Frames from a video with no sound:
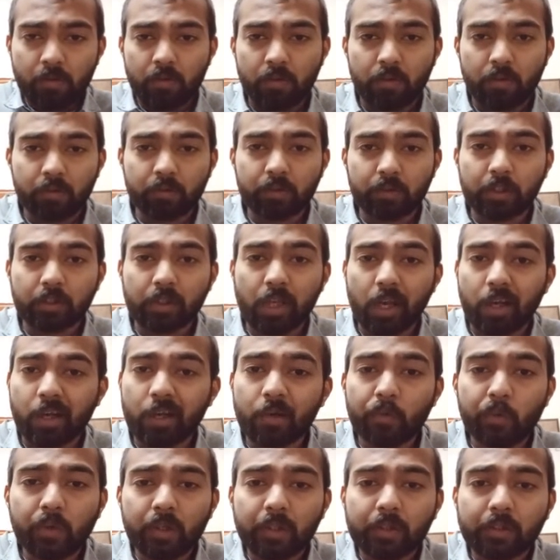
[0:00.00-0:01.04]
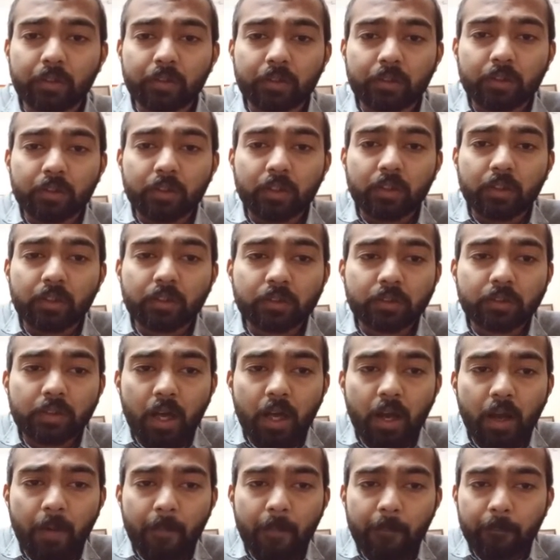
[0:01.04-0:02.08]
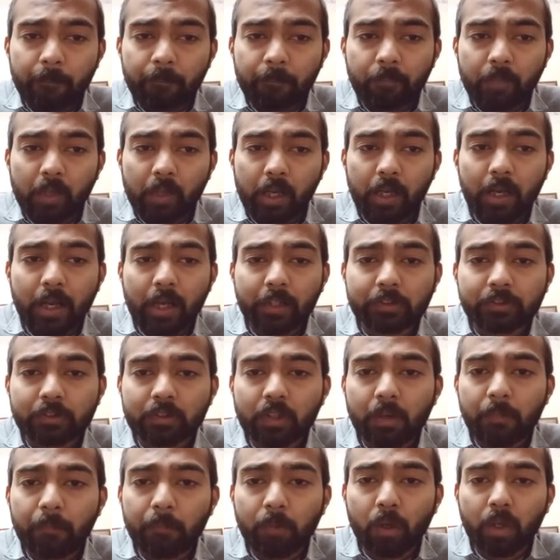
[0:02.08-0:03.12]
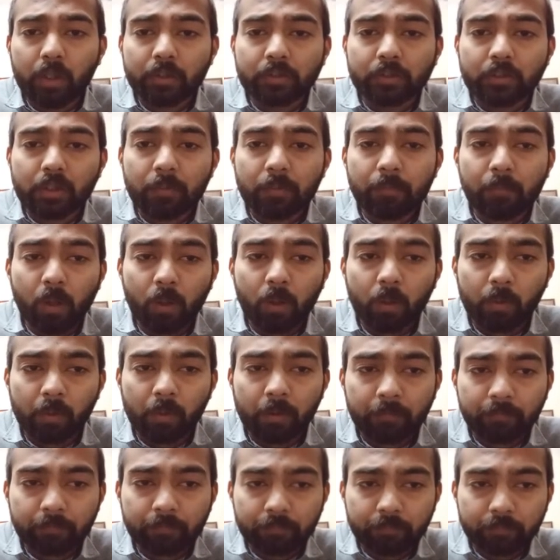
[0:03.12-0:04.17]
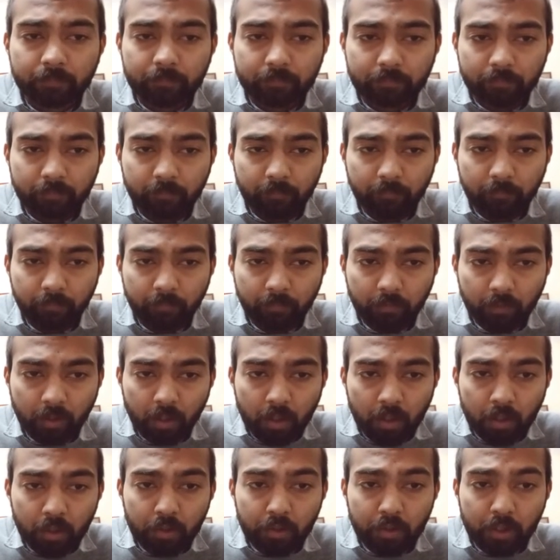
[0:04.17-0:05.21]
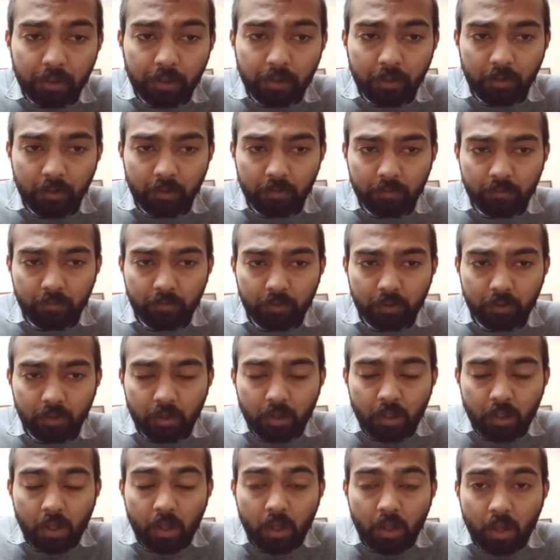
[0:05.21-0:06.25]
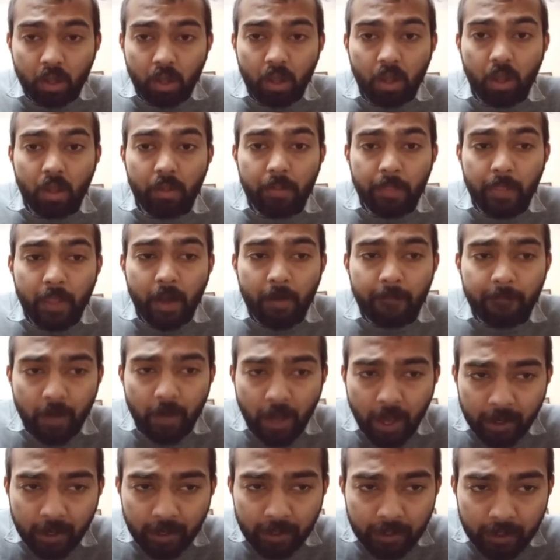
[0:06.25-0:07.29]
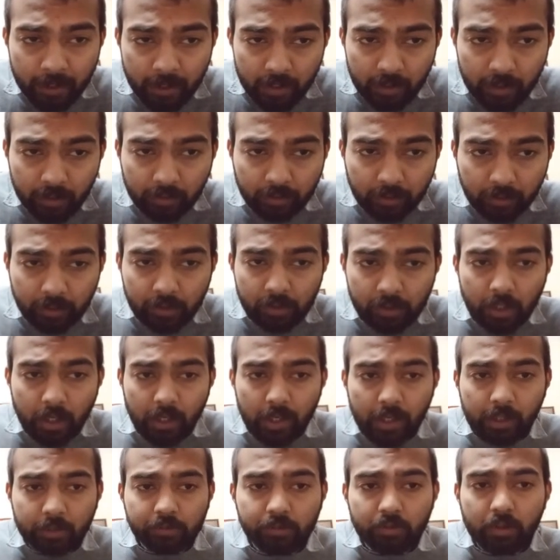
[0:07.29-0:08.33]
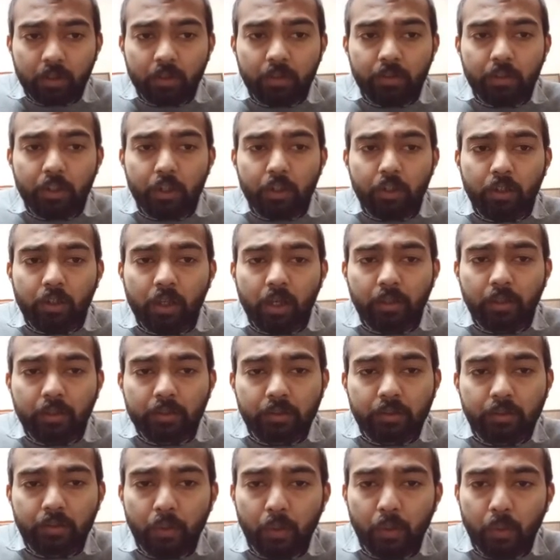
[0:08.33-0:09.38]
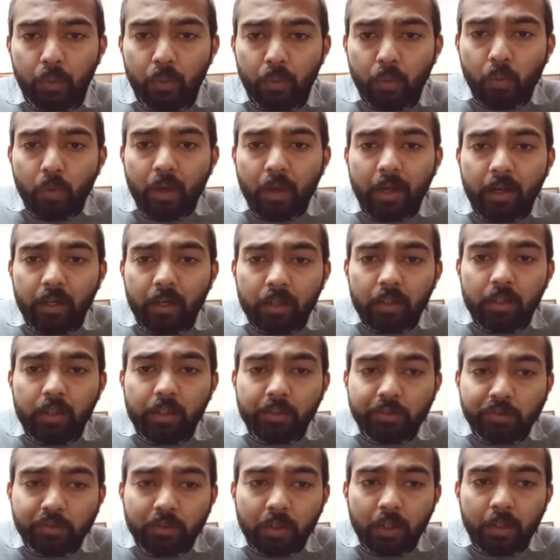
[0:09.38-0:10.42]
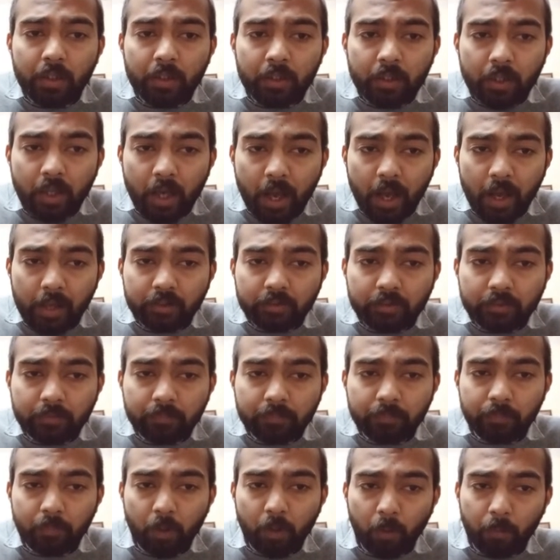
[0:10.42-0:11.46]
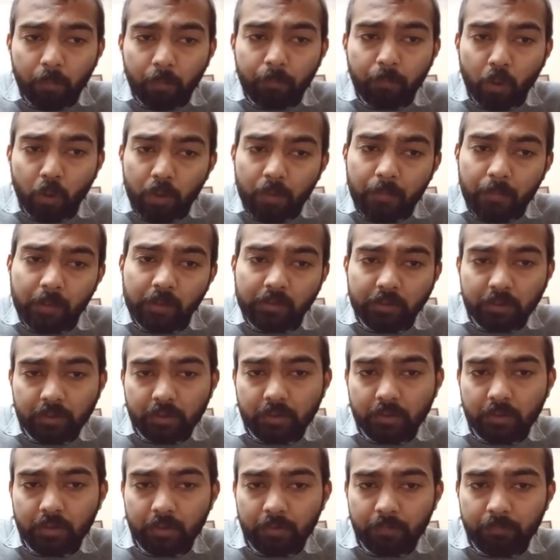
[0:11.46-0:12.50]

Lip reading: The second one is the elastic plastic mode nature. The very inelastic nature is due to very crystalline polymer system.